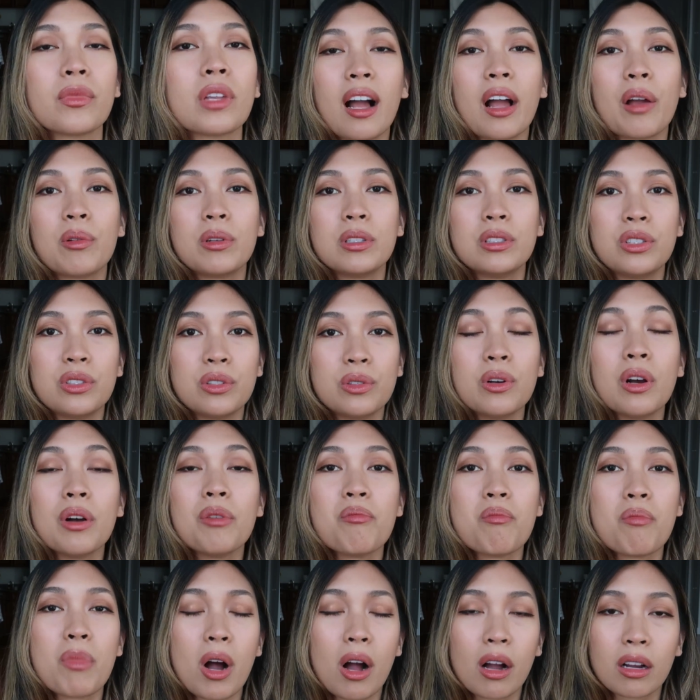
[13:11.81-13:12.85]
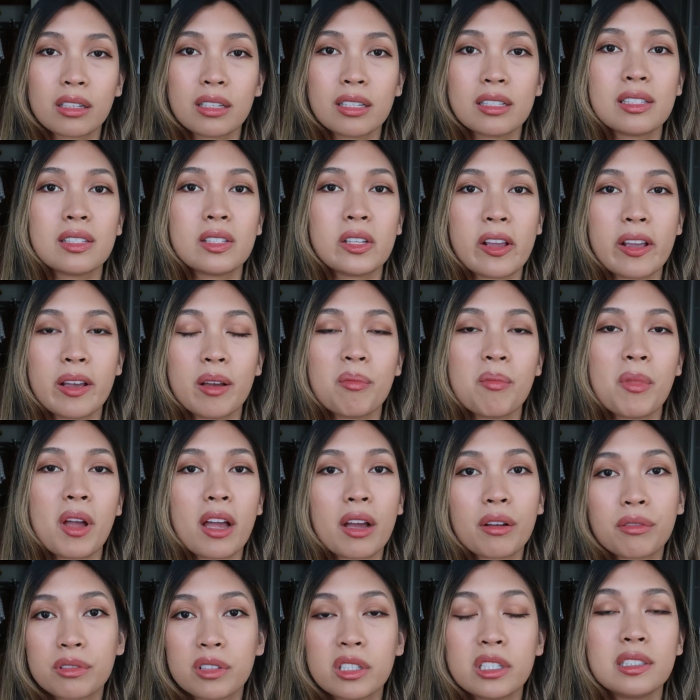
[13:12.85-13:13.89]
I would do a mock exam
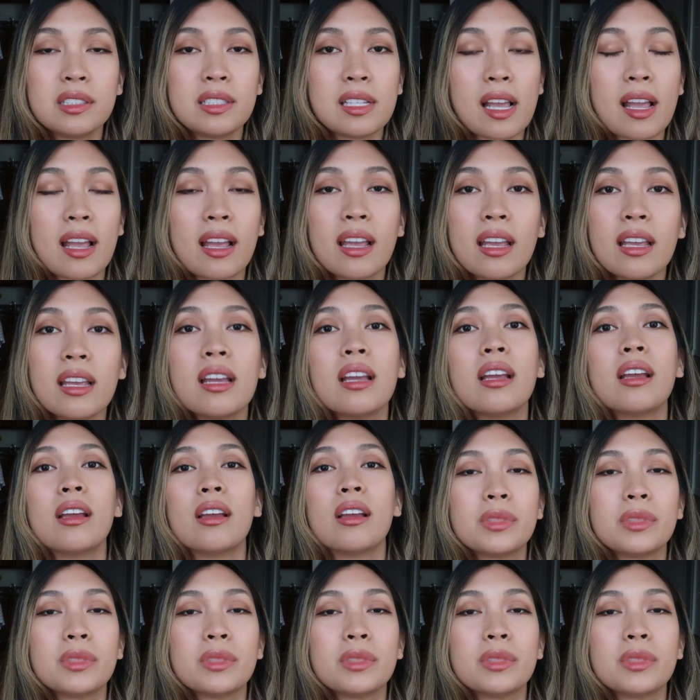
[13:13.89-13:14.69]
every day,